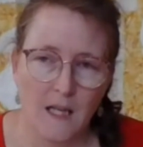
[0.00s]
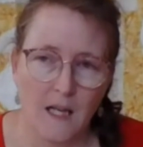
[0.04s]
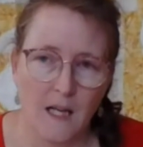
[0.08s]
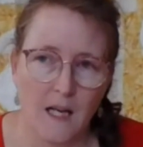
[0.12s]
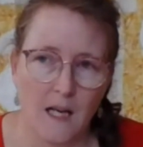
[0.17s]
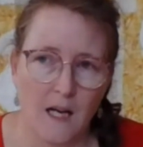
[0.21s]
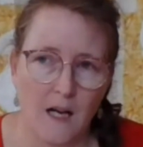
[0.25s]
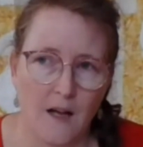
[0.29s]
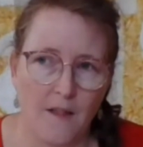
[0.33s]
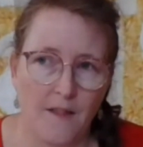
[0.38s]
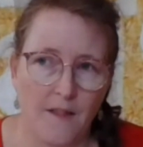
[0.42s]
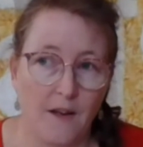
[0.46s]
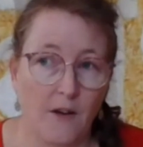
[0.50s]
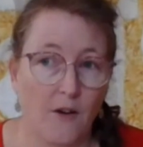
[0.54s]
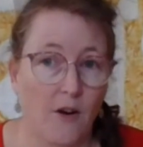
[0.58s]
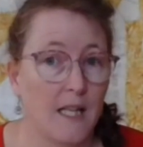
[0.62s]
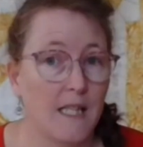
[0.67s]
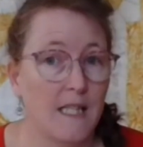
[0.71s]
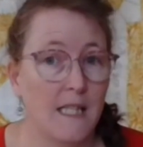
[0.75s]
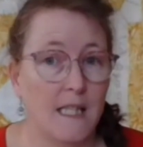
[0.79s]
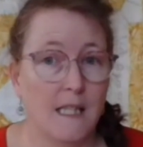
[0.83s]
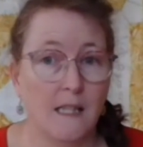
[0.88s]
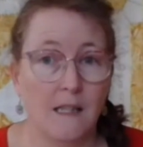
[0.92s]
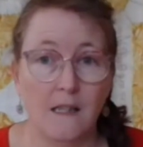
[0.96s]
They're
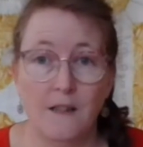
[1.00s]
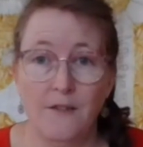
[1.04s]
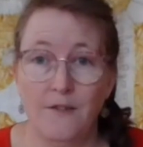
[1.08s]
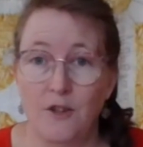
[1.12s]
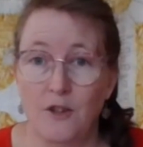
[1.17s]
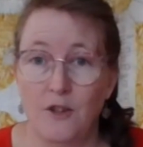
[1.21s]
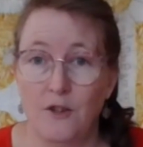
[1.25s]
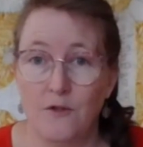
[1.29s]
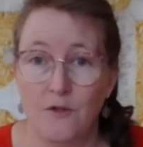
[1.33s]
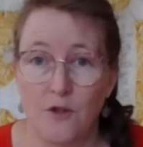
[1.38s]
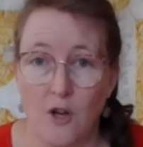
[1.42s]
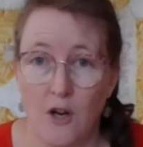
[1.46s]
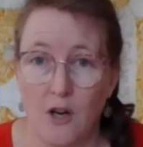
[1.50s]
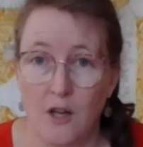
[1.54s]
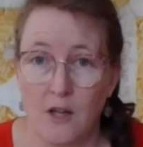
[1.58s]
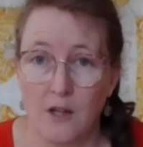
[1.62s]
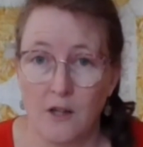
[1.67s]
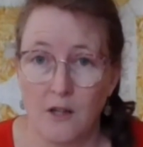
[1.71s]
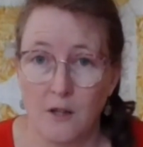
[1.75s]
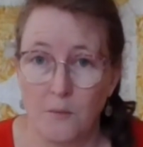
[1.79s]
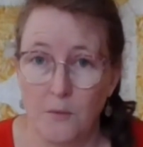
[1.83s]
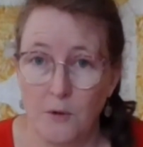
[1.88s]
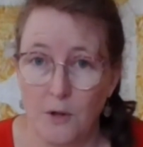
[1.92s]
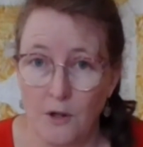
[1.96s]
ideal if you've got
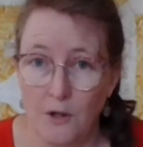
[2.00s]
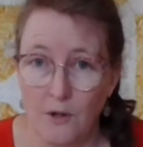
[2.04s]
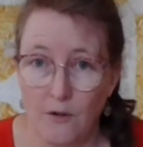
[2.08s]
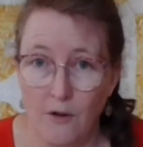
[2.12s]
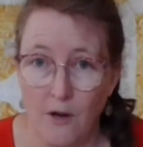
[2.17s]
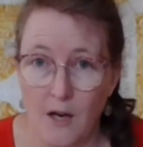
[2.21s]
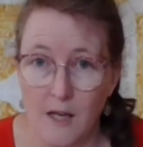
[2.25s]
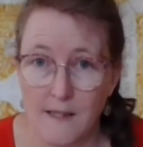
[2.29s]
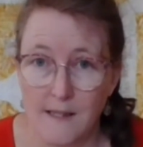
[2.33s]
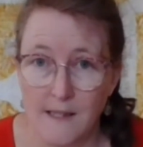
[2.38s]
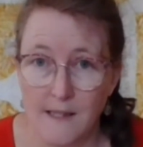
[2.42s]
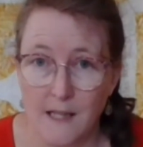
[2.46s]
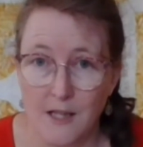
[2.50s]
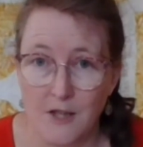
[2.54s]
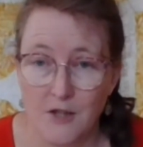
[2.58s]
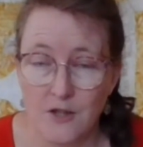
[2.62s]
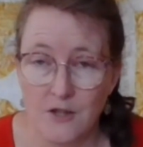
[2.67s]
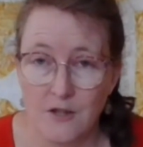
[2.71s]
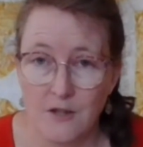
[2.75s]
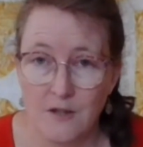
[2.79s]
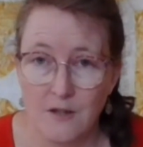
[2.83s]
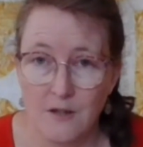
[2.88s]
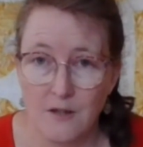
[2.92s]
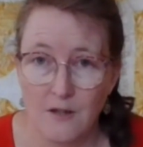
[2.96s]

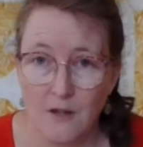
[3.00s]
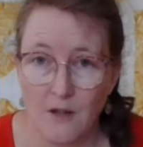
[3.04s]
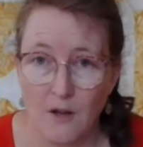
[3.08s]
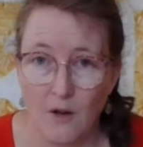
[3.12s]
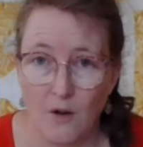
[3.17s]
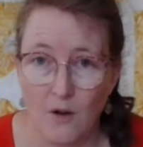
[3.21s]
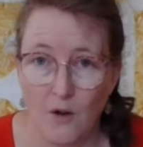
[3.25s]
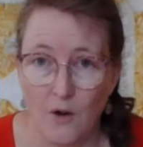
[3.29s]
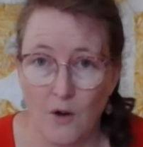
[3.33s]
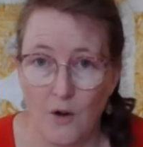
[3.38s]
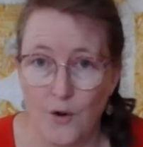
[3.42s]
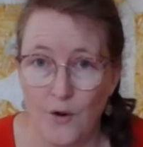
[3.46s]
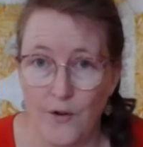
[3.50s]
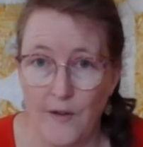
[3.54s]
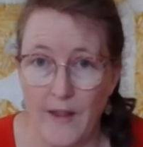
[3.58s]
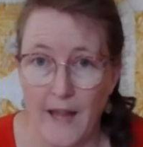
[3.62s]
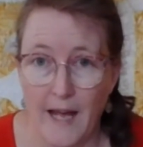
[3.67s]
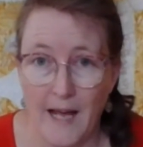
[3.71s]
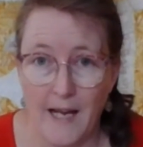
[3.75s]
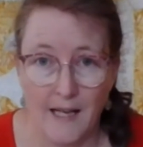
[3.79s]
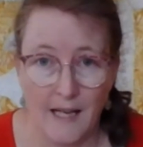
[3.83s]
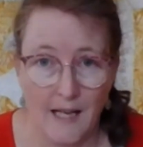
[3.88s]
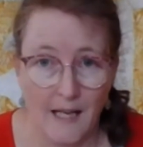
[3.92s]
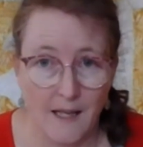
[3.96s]
computerization on
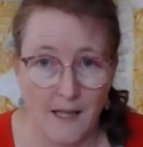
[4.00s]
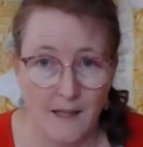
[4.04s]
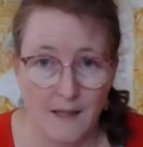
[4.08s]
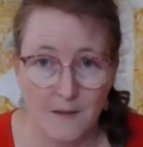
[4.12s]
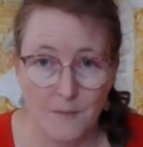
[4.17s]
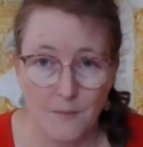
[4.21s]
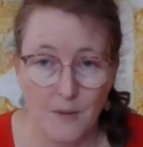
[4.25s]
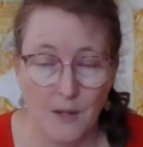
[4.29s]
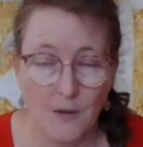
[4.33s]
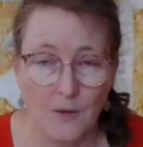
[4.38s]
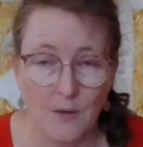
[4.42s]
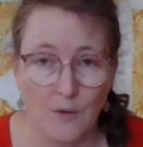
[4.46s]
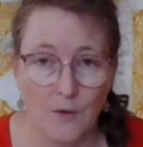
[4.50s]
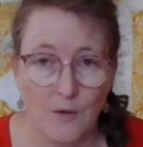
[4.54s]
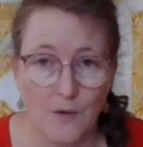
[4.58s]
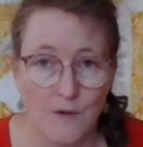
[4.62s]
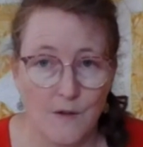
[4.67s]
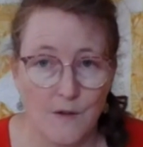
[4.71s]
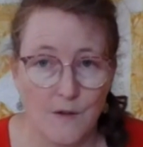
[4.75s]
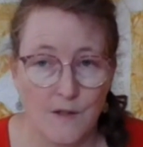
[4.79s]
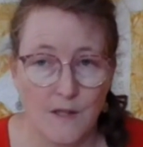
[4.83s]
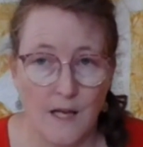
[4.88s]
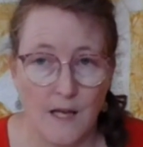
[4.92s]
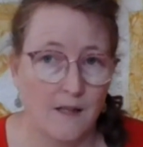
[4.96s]
that head,
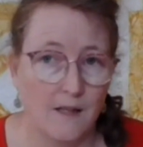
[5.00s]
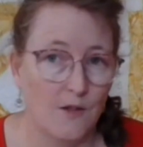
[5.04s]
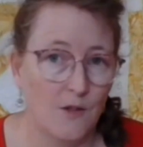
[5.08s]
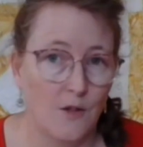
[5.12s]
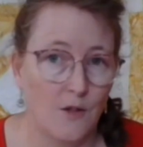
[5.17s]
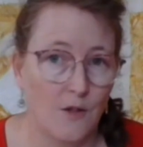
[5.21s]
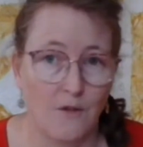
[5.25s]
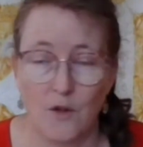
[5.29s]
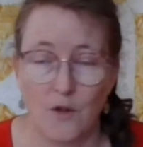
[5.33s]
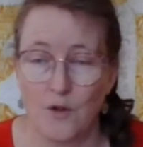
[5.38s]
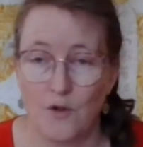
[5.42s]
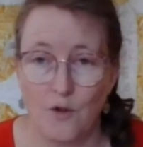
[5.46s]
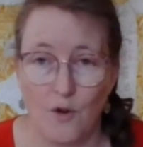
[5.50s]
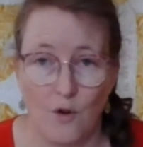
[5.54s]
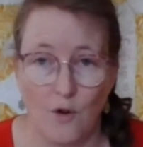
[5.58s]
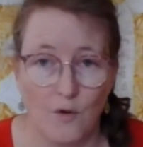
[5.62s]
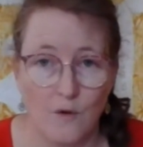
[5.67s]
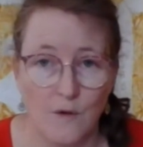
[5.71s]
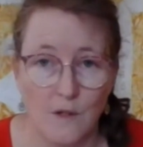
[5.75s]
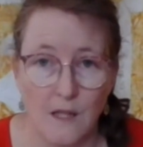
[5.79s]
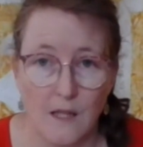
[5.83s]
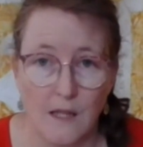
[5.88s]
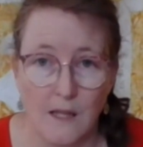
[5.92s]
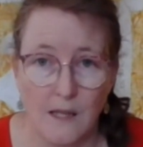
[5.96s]
because that sort of
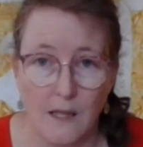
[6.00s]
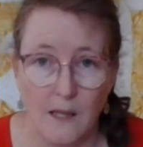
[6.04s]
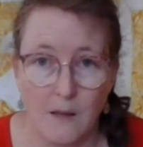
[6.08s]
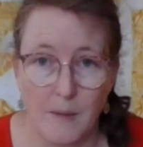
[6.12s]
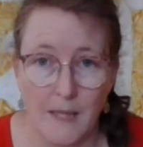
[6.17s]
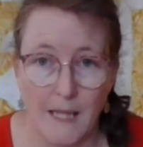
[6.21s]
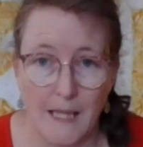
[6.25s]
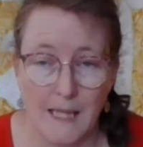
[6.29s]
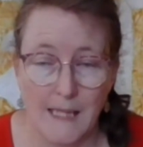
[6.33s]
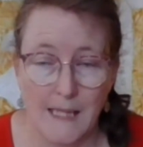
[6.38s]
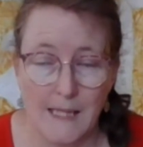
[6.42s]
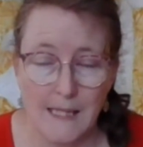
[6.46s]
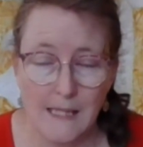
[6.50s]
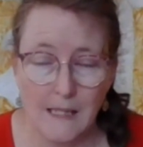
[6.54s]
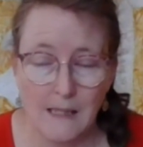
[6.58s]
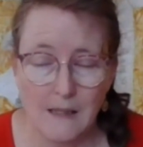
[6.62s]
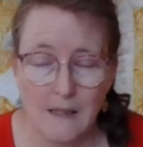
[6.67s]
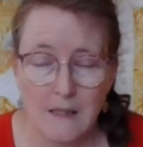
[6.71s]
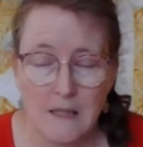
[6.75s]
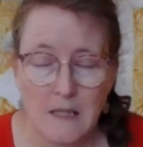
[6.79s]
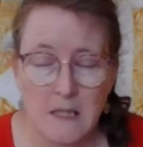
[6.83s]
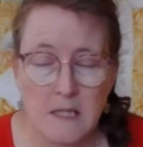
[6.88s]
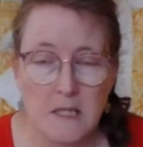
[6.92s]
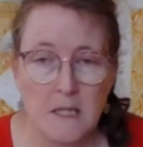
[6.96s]
controls it a little bit
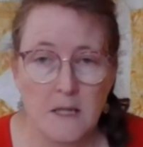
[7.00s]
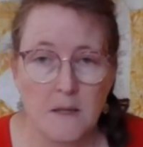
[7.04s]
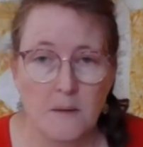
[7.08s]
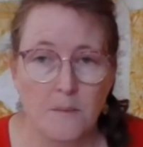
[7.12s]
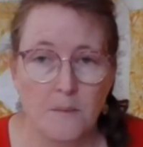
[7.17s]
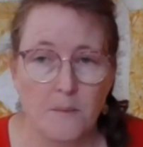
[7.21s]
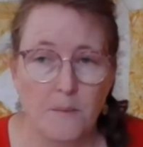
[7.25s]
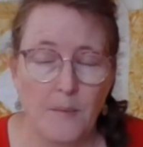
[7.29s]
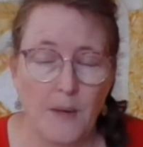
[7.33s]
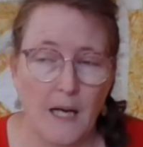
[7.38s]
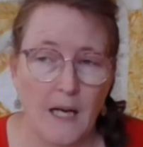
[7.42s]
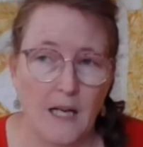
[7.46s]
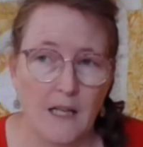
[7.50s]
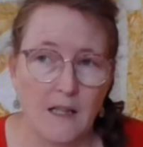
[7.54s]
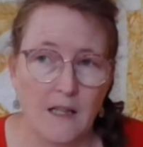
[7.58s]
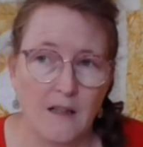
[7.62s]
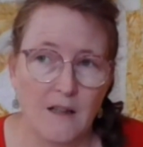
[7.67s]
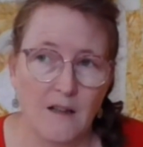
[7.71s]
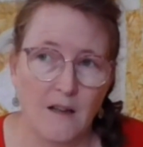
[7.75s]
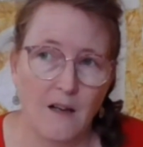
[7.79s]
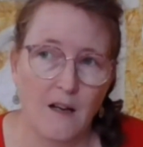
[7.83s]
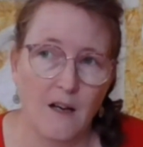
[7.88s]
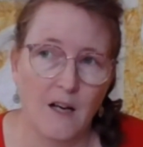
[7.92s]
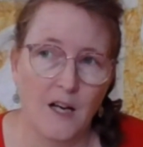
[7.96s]
easier. But
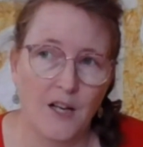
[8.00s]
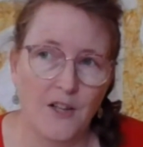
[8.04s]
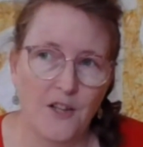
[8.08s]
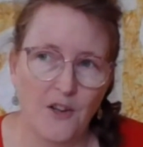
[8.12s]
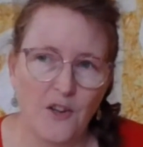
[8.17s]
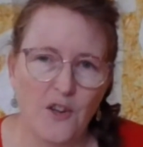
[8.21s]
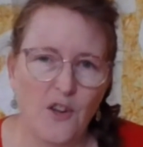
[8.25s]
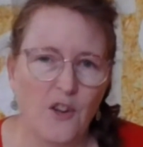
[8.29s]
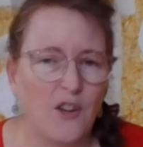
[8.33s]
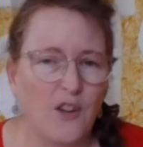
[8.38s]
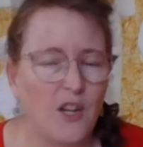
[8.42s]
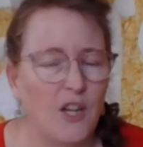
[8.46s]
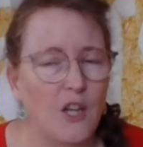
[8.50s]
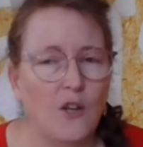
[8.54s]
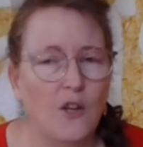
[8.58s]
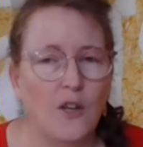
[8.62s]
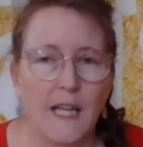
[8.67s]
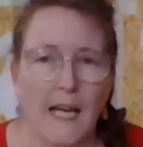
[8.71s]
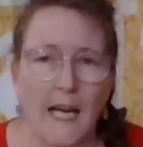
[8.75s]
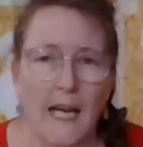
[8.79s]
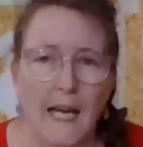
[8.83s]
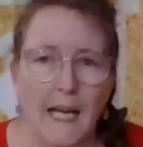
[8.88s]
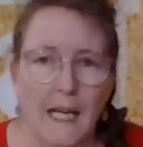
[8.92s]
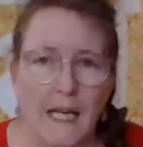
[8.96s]
I don't know that you
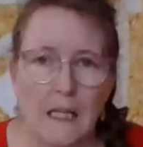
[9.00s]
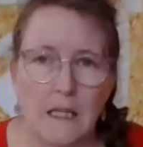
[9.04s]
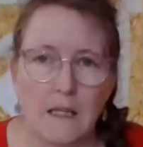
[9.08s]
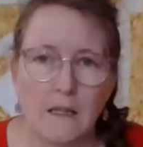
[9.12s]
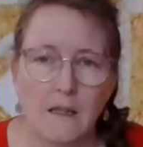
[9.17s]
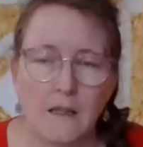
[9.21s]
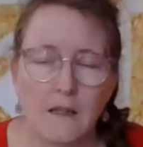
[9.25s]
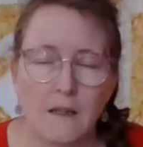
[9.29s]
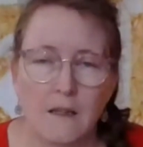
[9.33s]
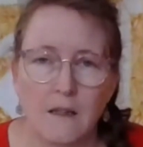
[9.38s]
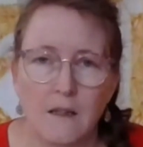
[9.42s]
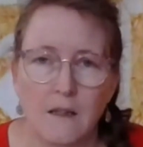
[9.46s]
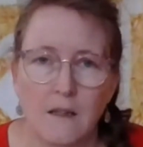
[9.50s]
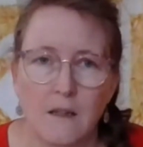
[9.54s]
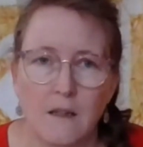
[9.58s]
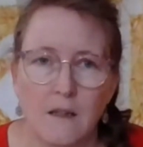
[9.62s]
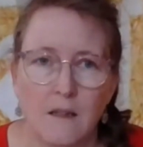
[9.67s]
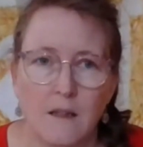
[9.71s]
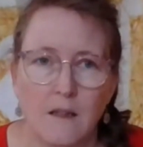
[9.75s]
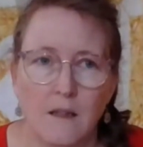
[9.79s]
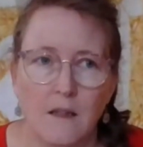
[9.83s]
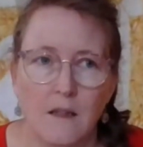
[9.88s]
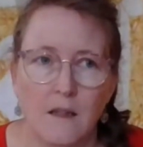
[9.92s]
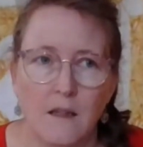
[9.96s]
gain
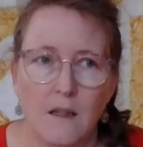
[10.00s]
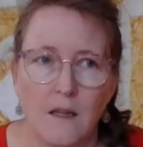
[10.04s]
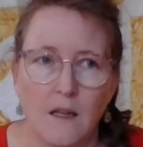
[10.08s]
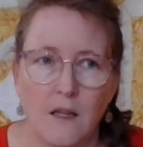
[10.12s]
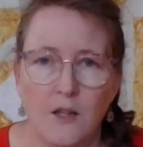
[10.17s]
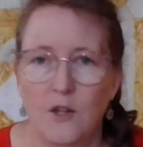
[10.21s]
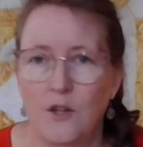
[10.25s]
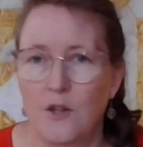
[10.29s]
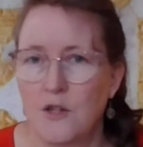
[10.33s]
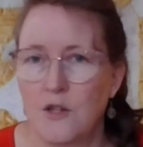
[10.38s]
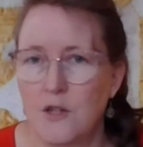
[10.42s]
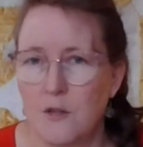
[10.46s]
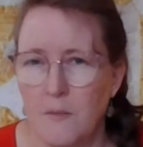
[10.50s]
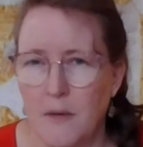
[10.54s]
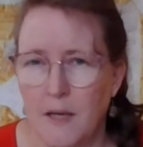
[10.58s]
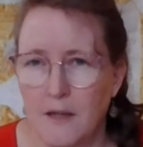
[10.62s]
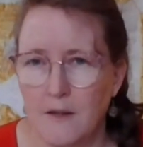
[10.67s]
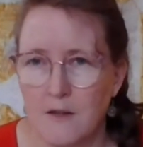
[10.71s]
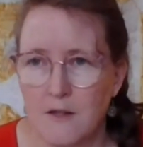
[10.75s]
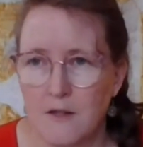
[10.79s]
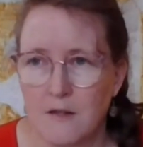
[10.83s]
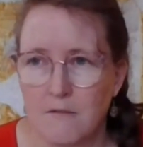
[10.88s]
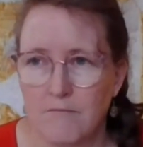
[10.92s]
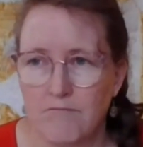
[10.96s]
a huge
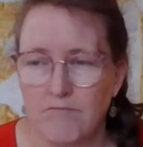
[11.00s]
amount.